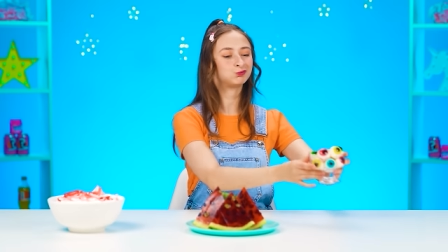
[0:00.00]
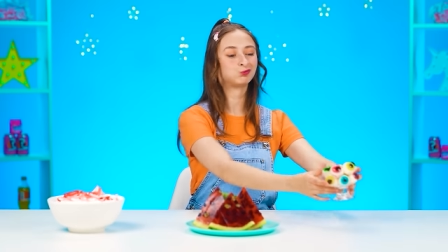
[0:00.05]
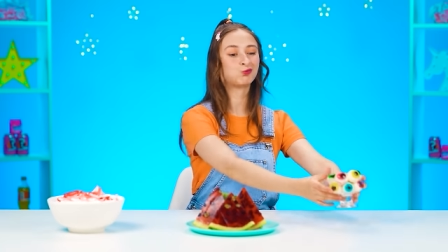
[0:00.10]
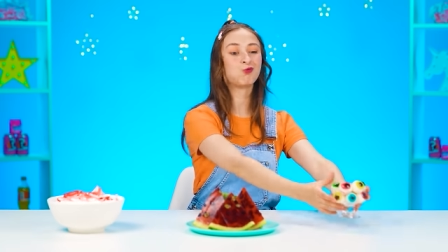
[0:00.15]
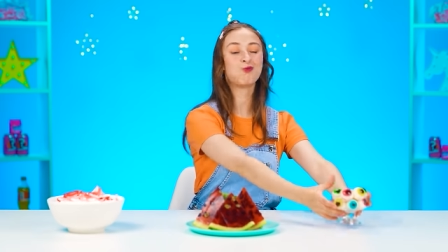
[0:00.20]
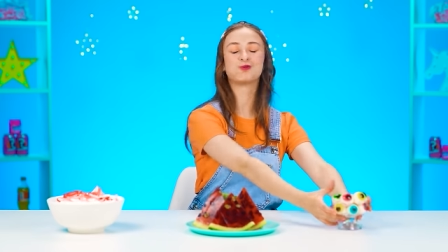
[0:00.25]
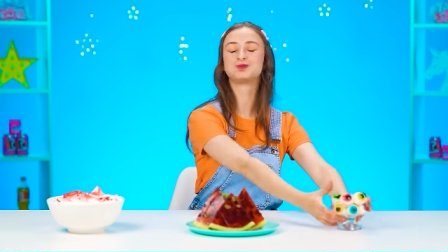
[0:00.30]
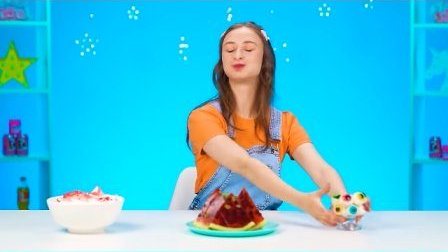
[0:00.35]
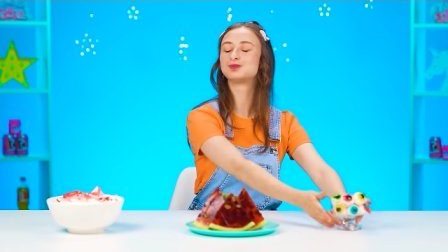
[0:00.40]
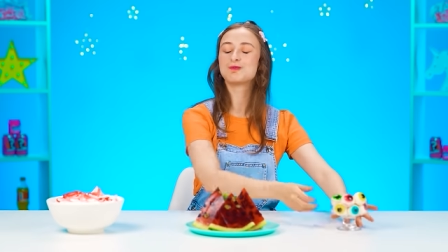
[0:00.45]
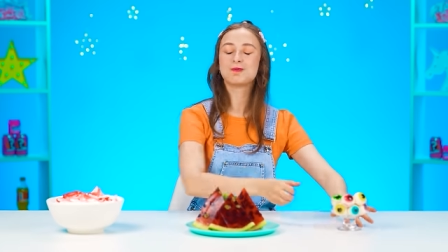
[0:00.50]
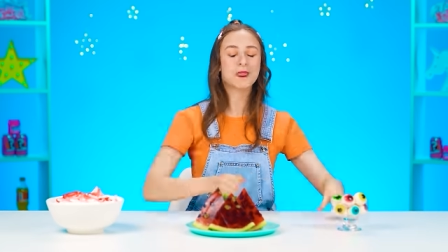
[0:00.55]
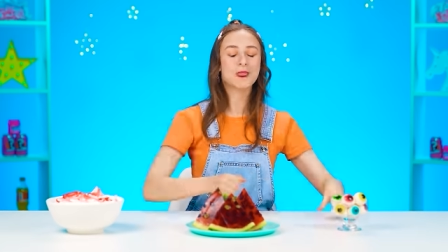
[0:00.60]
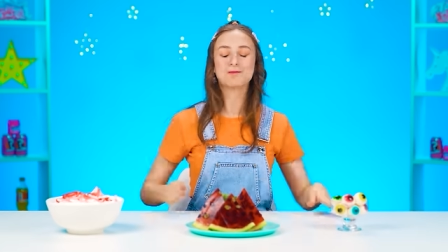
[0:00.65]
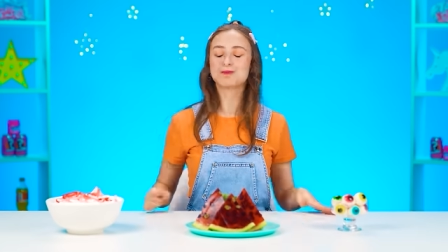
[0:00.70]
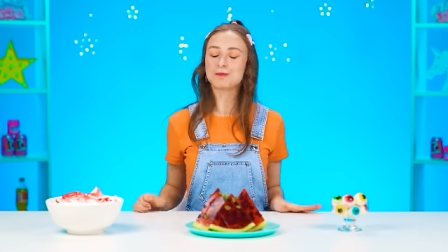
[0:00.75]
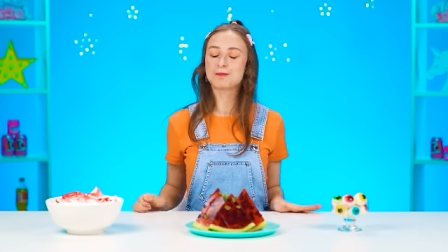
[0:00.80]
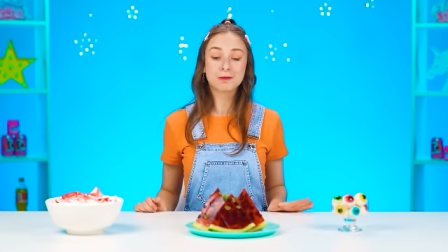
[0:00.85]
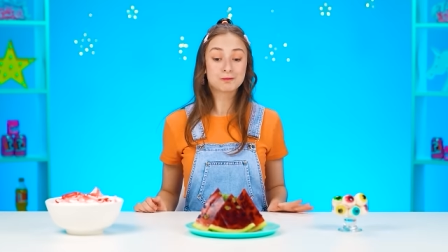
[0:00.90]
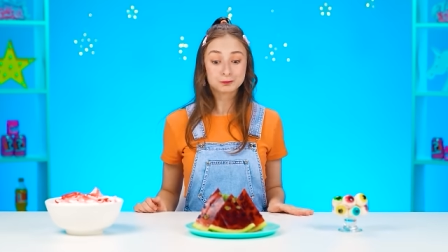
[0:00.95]
pretty
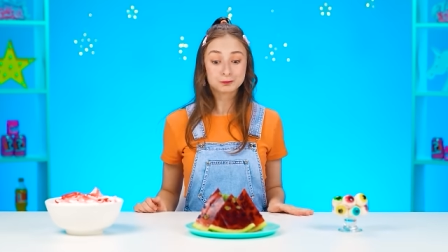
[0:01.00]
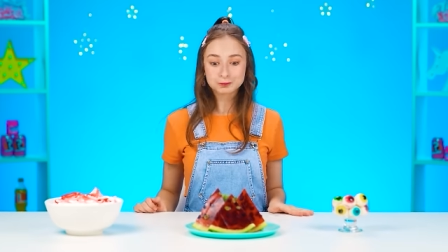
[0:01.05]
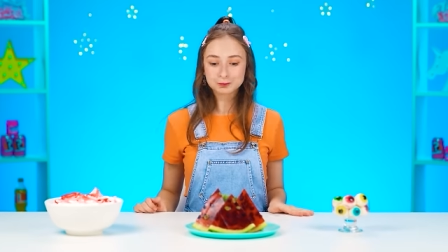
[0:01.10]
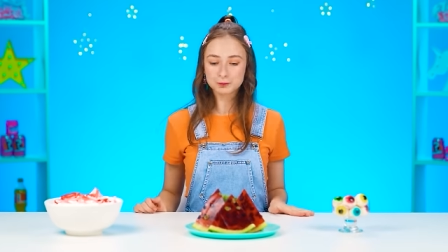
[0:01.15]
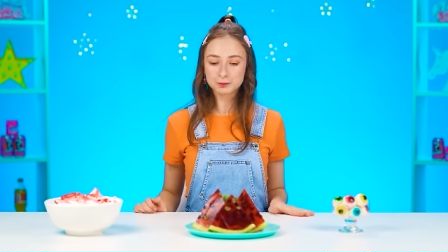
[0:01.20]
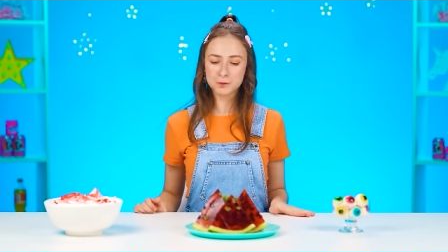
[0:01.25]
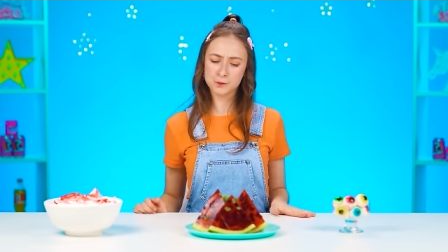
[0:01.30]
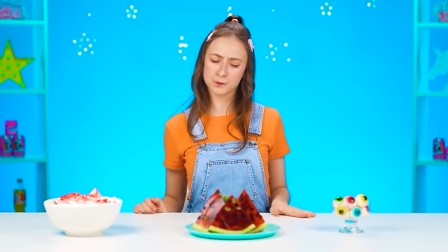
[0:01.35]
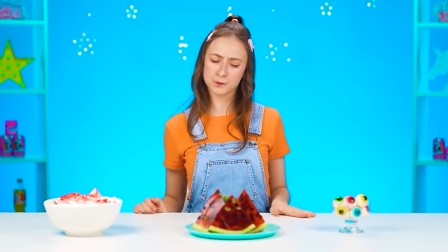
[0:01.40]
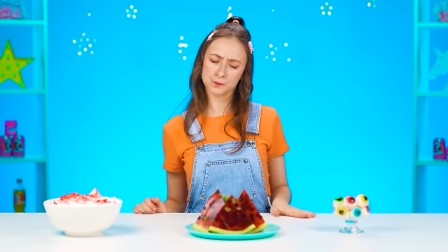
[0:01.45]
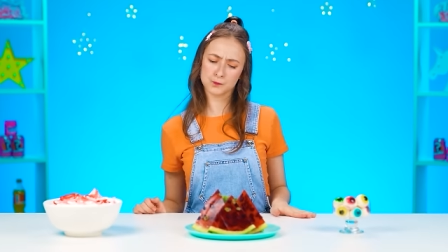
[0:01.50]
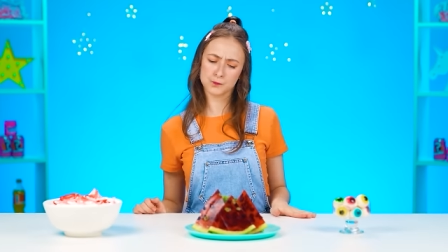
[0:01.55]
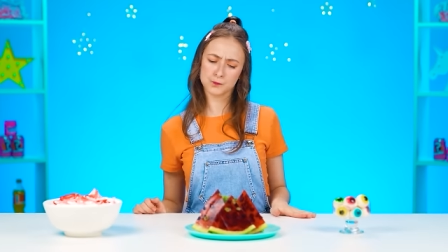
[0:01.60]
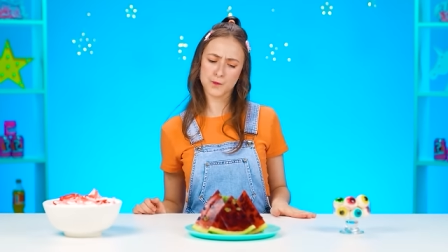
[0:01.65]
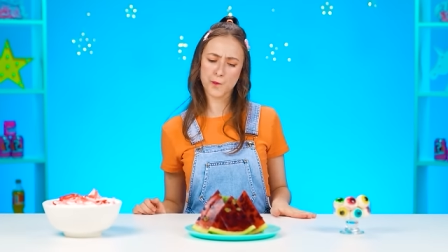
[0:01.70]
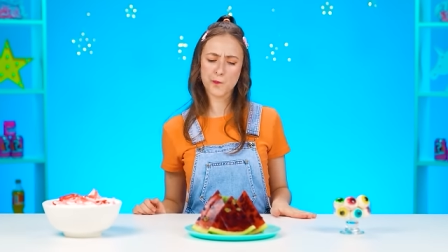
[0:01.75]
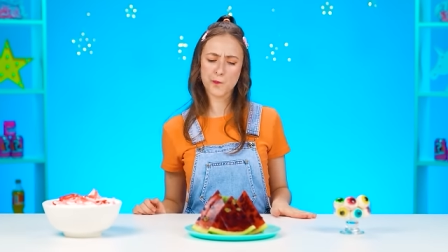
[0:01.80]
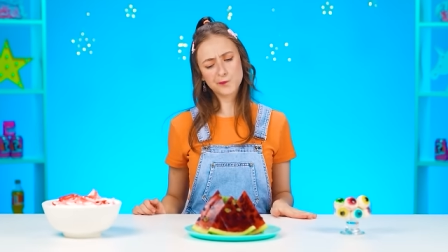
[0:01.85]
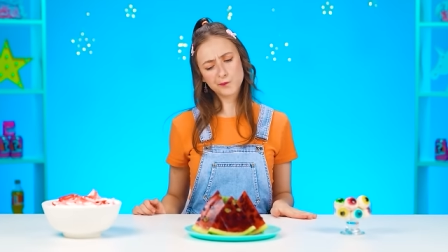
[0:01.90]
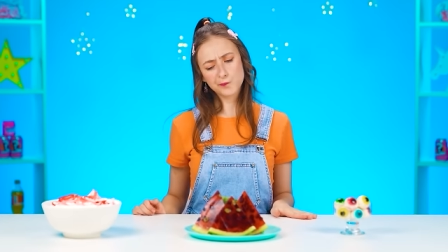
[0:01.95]
good.
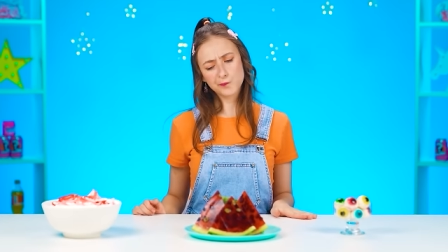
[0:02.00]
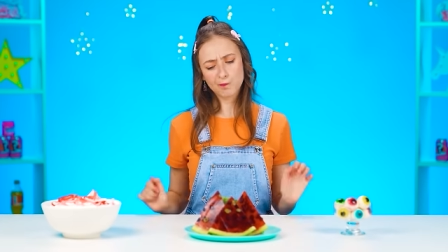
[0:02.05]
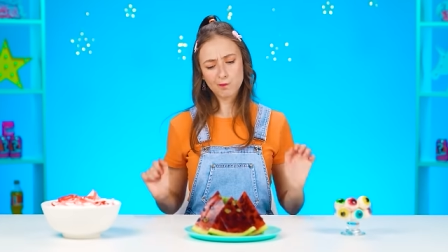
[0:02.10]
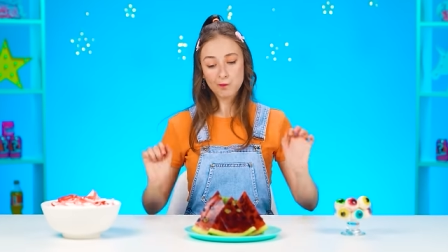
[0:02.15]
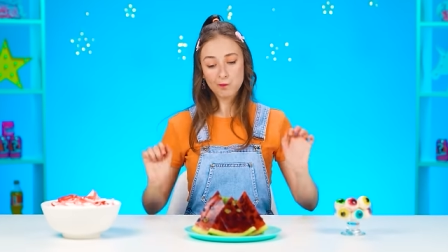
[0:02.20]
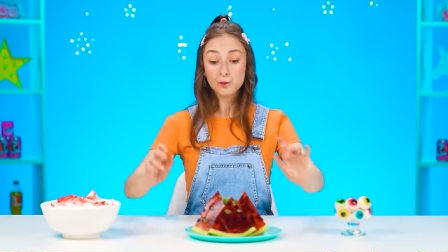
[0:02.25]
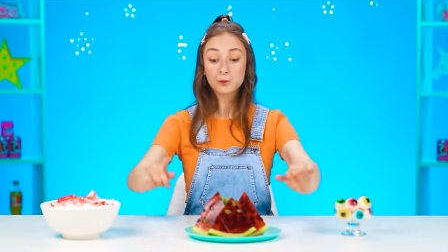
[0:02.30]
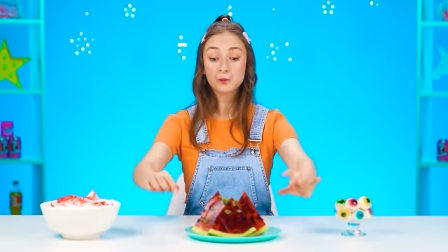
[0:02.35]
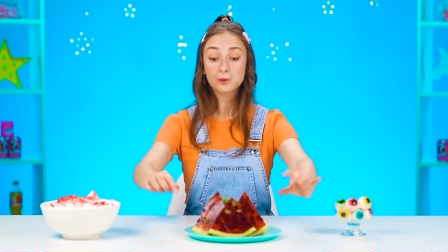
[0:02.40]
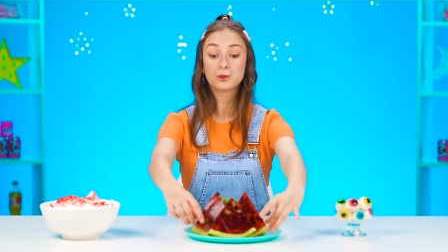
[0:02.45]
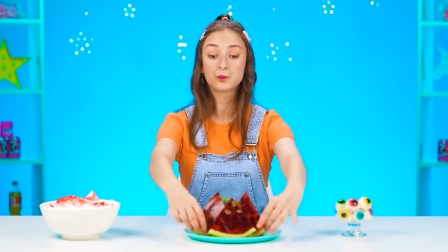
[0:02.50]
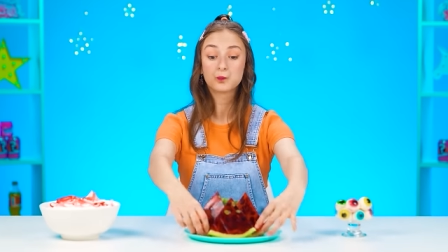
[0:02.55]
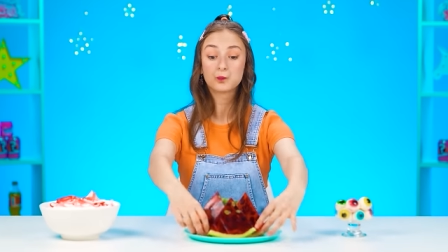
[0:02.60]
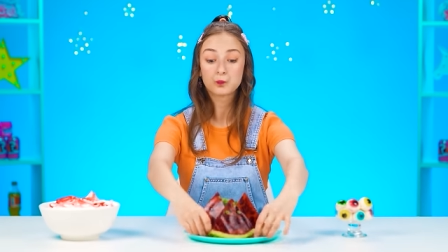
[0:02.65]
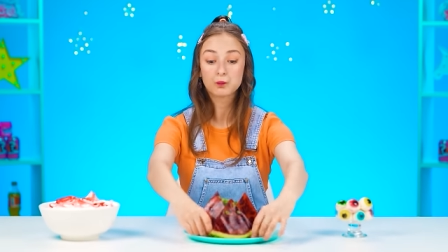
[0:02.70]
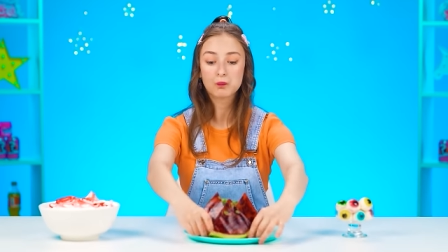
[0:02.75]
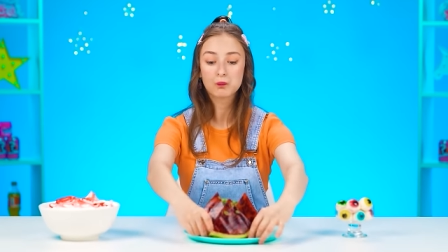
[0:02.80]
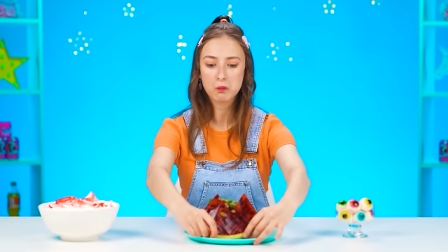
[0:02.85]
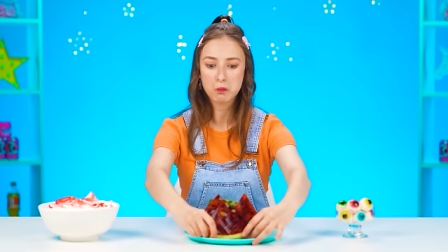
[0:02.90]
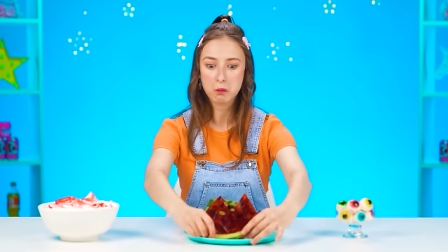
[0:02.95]
And what
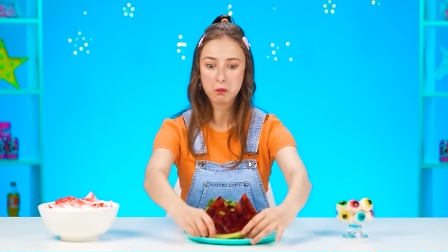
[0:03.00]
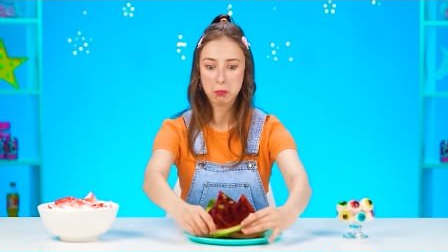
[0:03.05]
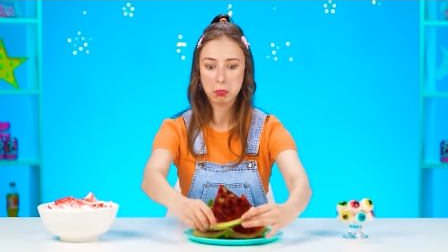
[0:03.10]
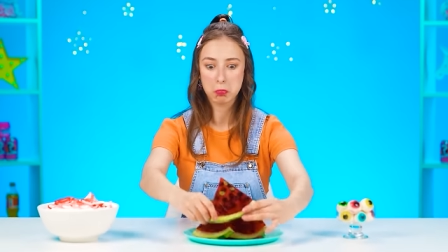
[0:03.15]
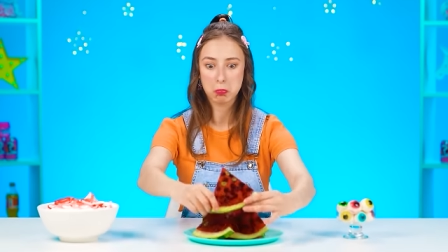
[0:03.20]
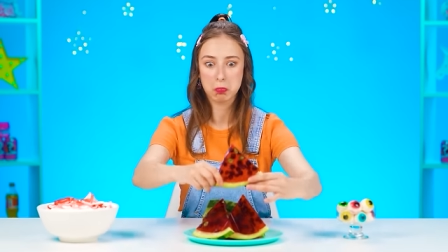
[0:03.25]
is that?